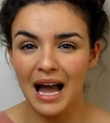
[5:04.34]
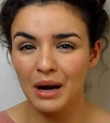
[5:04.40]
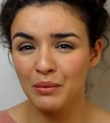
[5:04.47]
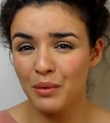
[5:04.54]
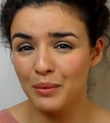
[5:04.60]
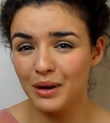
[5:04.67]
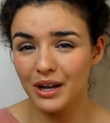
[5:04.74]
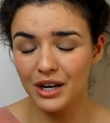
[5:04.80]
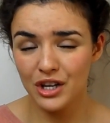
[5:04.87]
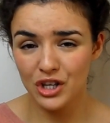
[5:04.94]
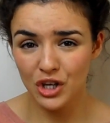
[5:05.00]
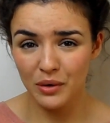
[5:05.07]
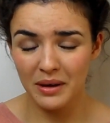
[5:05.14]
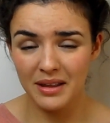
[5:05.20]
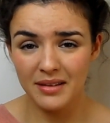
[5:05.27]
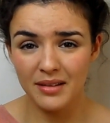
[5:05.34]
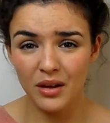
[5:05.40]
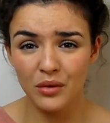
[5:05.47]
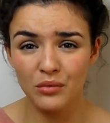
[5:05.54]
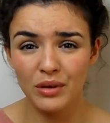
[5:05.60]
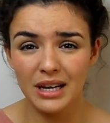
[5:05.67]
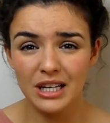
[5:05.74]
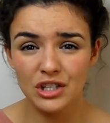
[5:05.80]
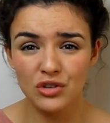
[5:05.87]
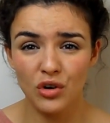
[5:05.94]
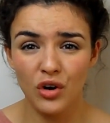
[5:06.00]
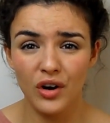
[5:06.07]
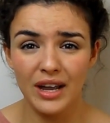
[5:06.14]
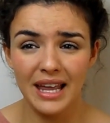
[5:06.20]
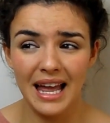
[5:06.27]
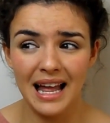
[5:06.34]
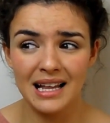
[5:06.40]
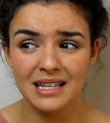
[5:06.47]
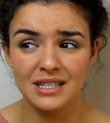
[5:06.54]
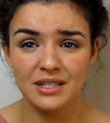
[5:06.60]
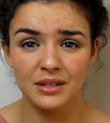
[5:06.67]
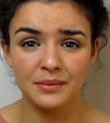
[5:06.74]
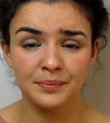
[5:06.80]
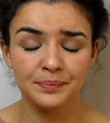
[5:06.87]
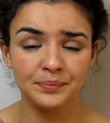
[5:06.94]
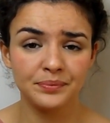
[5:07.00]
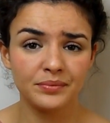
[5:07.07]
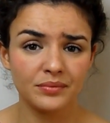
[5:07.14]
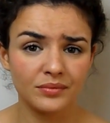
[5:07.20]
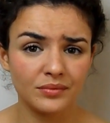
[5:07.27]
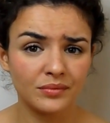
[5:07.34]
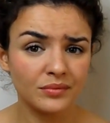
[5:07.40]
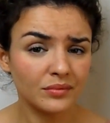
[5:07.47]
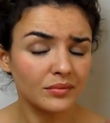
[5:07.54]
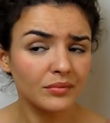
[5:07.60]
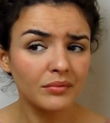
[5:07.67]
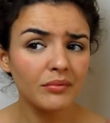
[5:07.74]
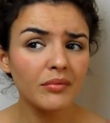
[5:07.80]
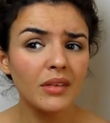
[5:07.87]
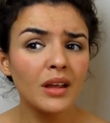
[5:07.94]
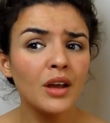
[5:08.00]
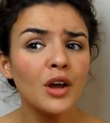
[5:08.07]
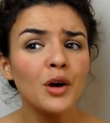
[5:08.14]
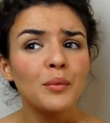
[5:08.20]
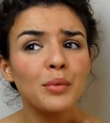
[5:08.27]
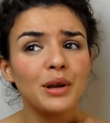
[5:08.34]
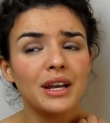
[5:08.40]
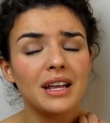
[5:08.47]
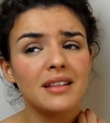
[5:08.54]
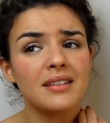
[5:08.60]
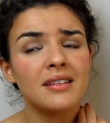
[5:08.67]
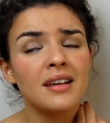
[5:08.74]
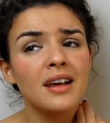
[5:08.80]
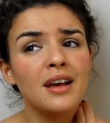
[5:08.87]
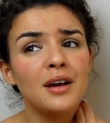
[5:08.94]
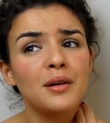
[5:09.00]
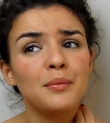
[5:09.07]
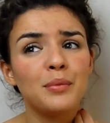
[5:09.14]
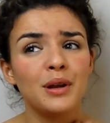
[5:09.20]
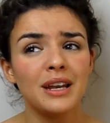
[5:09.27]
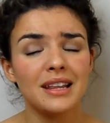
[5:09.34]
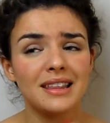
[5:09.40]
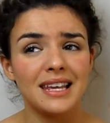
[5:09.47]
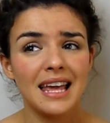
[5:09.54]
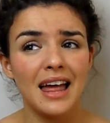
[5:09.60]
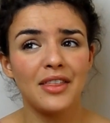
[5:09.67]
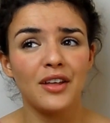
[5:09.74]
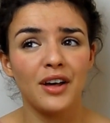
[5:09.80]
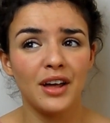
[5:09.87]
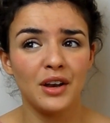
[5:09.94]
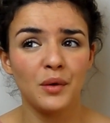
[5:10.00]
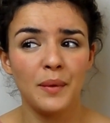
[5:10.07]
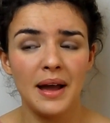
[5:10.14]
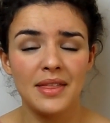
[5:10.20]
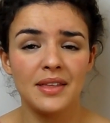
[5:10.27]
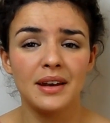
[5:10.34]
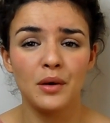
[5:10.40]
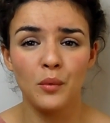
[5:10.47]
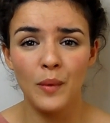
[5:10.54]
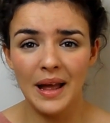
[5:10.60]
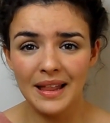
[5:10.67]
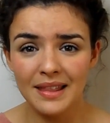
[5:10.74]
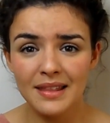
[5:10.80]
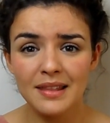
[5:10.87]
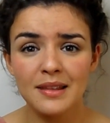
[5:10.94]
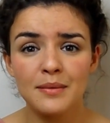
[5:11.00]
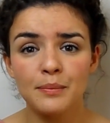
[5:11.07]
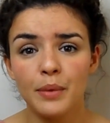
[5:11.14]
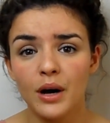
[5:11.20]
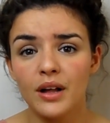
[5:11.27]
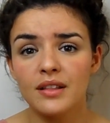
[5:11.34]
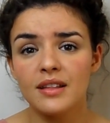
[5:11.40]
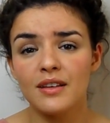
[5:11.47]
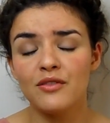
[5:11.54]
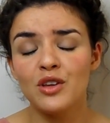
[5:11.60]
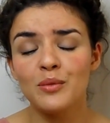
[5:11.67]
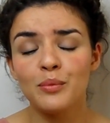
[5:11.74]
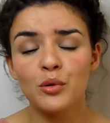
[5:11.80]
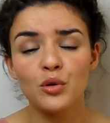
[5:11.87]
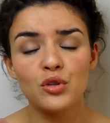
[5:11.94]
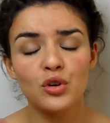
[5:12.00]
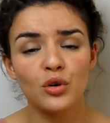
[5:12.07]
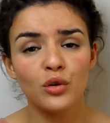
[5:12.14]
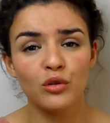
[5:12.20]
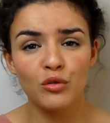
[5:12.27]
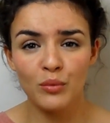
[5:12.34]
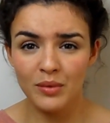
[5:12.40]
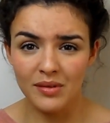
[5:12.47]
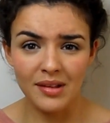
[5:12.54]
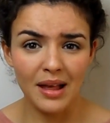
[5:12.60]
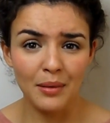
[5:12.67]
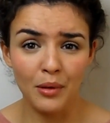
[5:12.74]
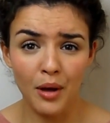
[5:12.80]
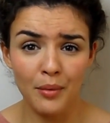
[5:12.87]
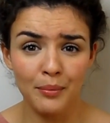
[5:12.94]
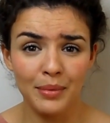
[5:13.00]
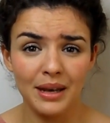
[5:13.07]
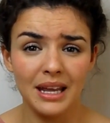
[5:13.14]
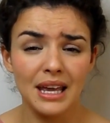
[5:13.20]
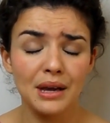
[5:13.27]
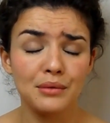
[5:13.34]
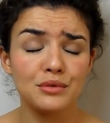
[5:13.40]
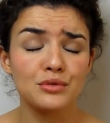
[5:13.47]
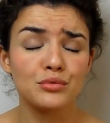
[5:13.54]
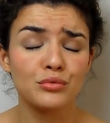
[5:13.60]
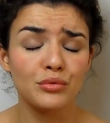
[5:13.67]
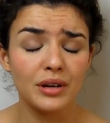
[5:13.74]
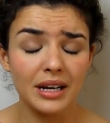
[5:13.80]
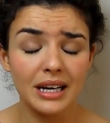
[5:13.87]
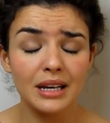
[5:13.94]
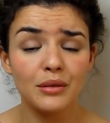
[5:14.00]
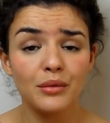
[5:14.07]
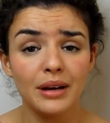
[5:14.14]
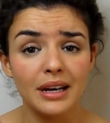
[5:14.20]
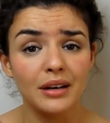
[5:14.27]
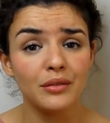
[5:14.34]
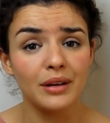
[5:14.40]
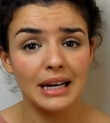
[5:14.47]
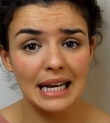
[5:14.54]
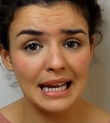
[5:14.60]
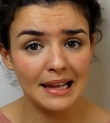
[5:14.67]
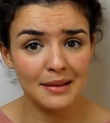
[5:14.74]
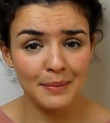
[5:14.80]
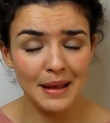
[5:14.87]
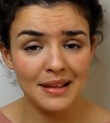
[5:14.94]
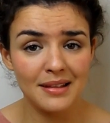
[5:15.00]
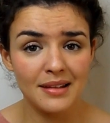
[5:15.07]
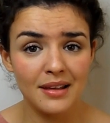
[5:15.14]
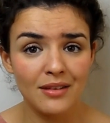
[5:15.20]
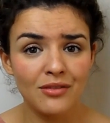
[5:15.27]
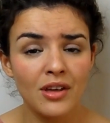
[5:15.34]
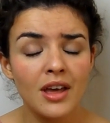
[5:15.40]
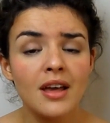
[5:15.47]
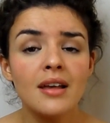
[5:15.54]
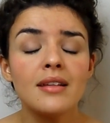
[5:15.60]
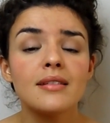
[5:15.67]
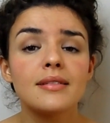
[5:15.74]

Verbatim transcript: at how we were going to do it so really try and um, put it put it together in a way that it went, but if you bought it all from the same company, it was really, really, really expensive.